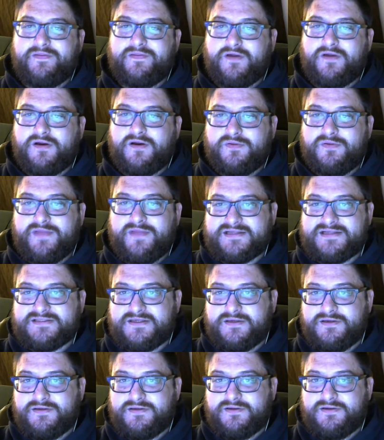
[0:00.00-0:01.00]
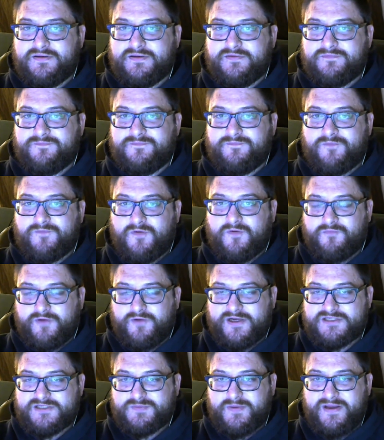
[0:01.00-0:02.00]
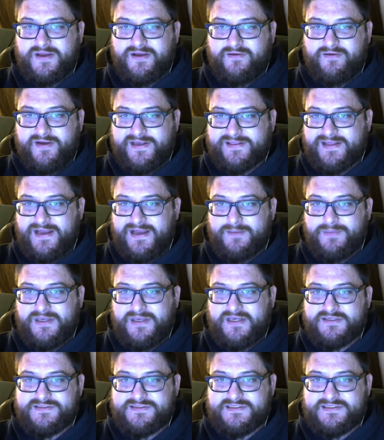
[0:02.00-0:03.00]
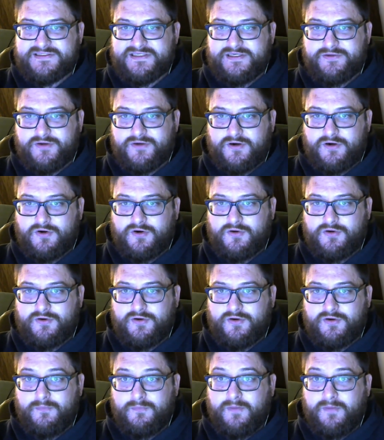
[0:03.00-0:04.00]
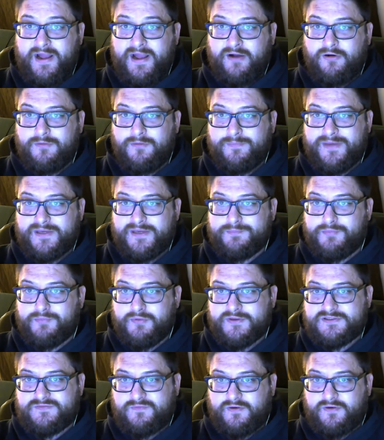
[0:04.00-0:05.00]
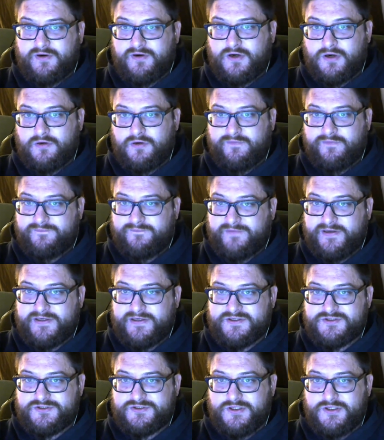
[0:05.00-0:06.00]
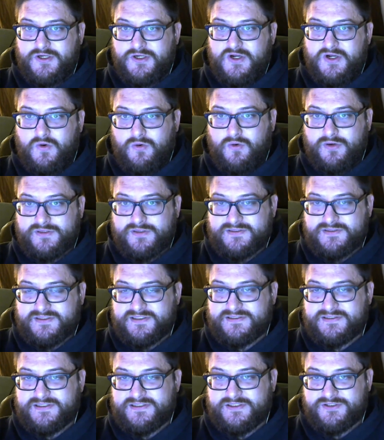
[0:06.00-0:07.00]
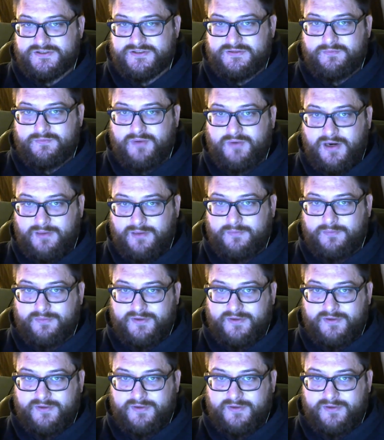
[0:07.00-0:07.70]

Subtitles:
though, for a flex play, I like that because it's either hella big points for an early finish or it's a decision, probably.